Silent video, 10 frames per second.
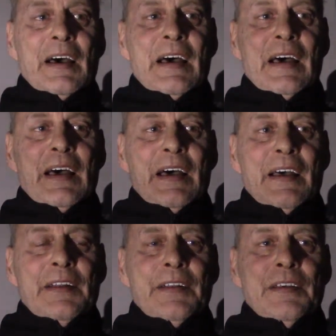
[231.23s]

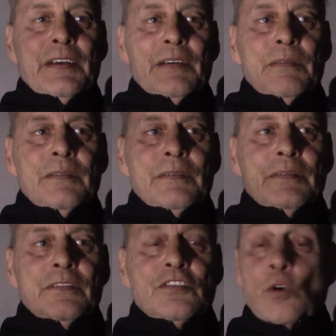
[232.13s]
and
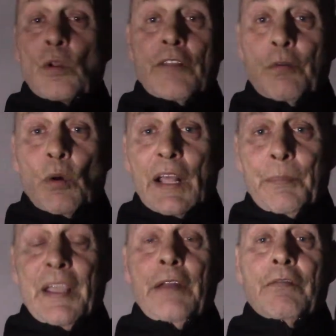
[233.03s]
sold it for what I
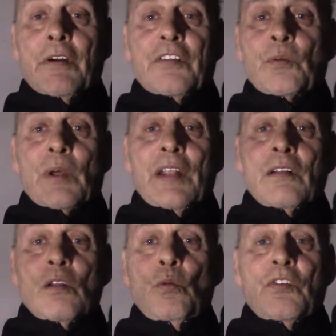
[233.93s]
paid for it, so I didn't
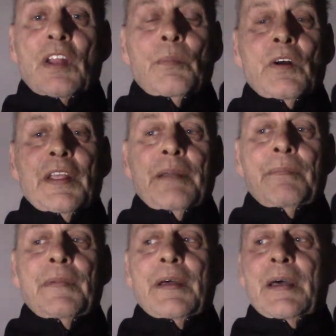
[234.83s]
lose any money.
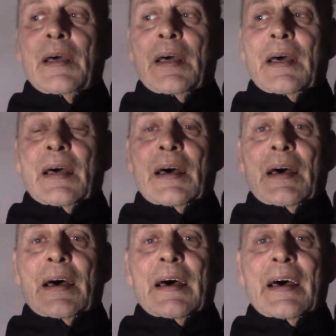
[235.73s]

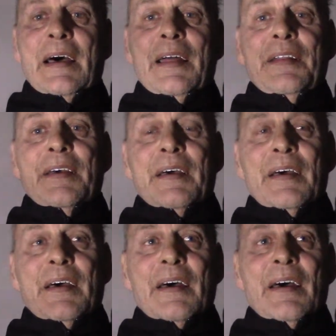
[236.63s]
And
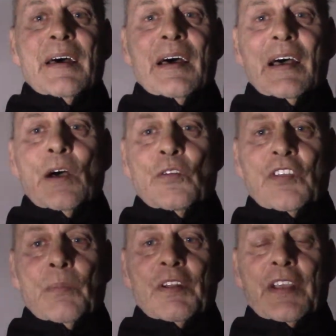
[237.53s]
I was
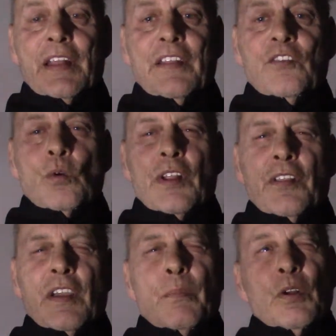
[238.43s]
able to get this one. I
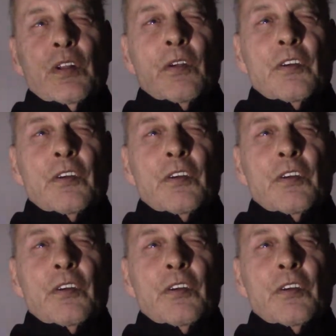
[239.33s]
think I put another